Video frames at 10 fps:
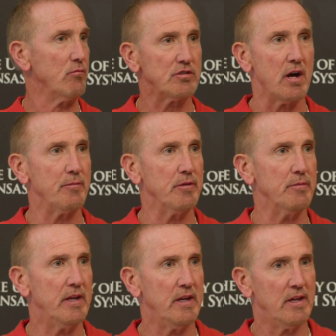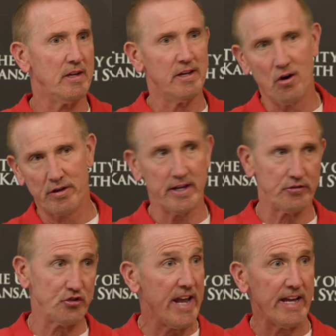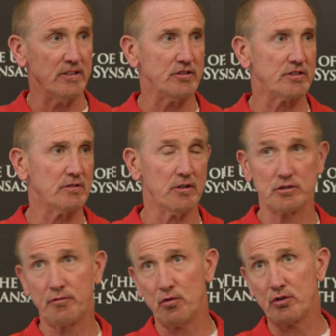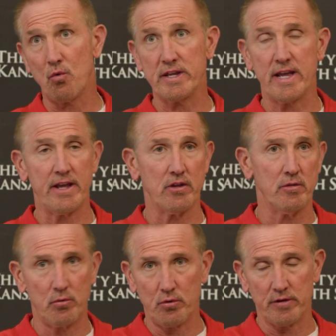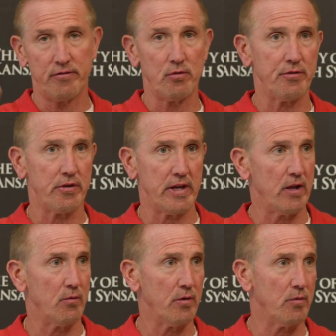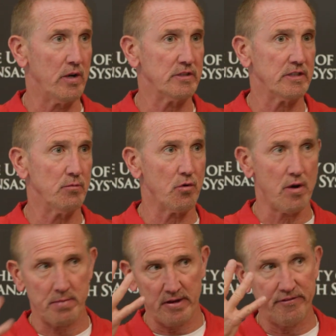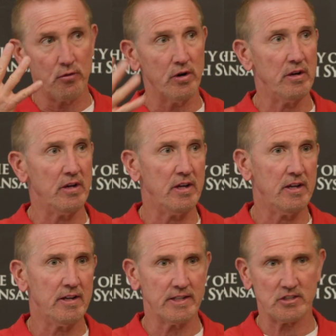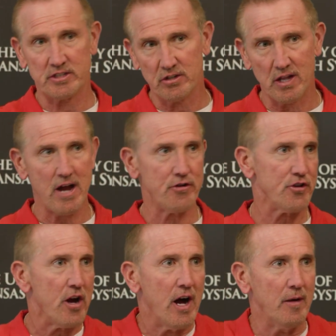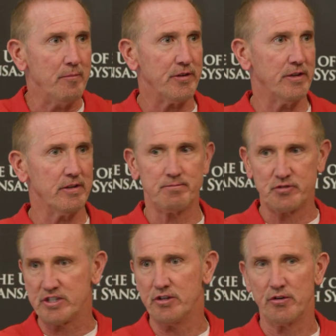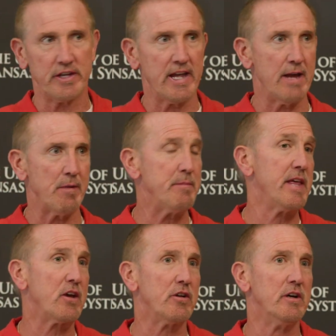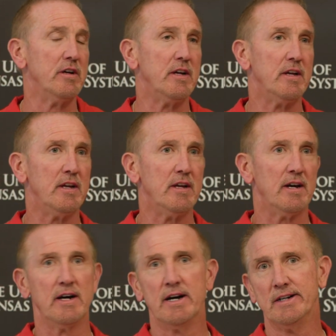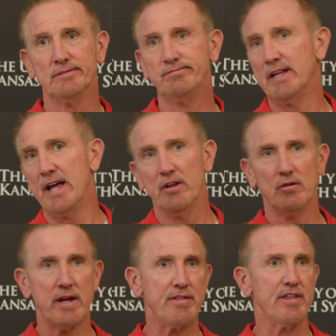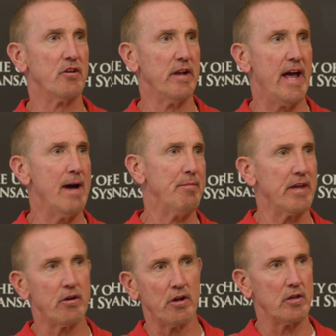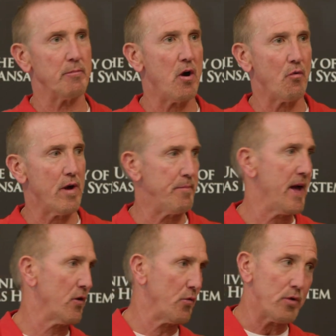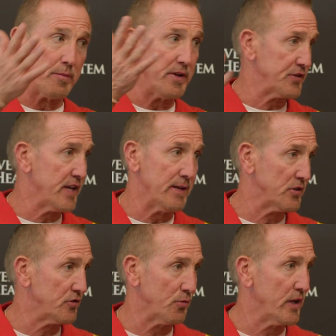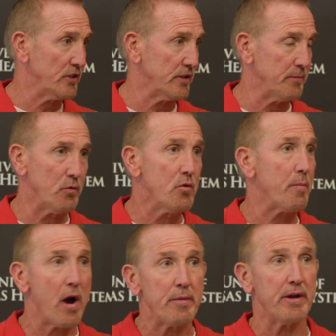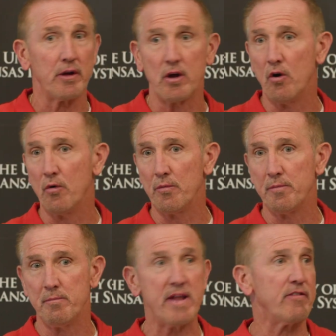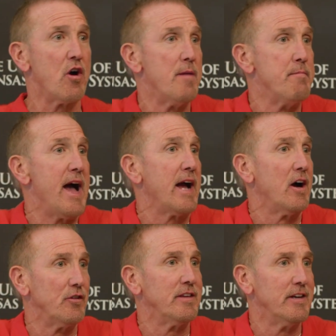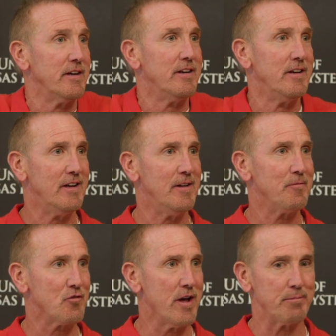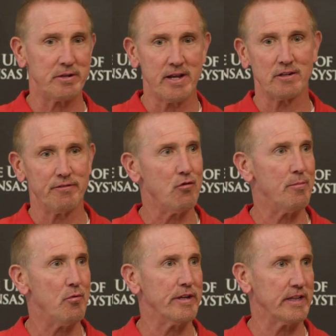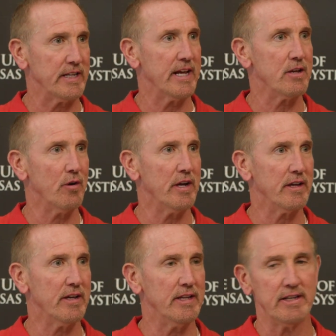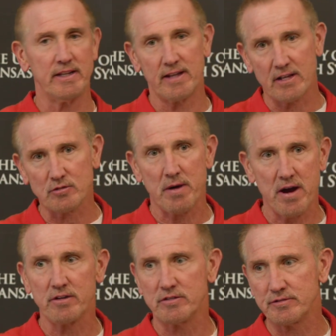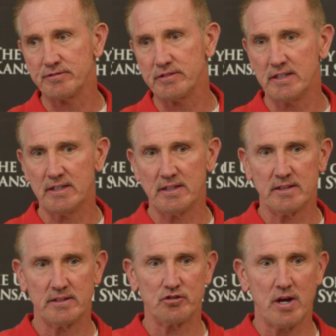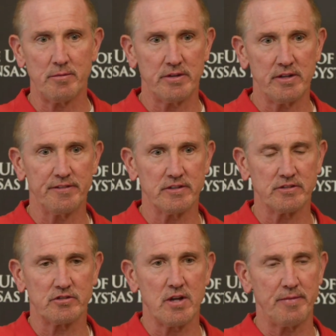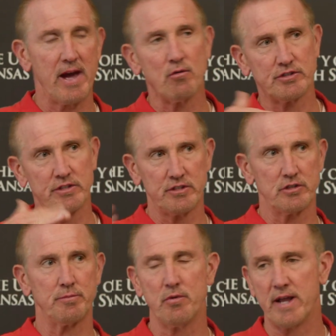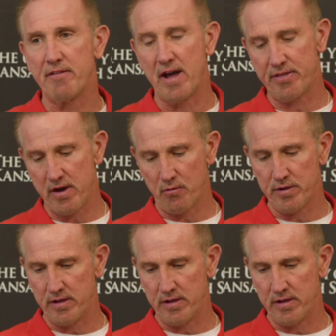we stopped them. And, okay, it changed. Well, there's 428 on the board, or 438 or what it was, and we're up by four. It's still our job to seal the game. I mean, they could have, I don't know, anything could have happened. They could have got the ball right back, and we would have been in the same situation. I mean, we were probably going to go, might have gone back out there trying to protect the four-point lead anyway. And that's part of the job of the defense to stop. That was the disappointing. I thought